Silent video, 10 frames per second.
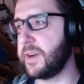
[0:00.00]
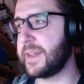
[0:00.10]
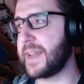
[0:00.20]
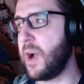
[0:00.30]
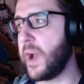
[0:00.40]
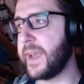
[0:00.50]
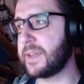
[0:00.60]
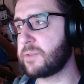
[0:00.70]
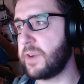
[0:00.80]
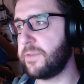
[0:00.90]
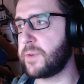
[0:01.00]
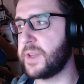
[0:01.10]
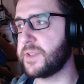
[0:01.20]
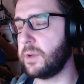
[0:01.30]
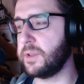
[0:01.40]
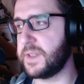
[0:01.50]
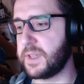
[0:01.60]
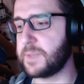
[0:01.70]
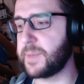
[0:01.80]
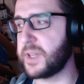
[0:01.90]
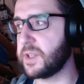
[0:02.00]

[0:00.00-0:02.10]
and now I can reference all these things by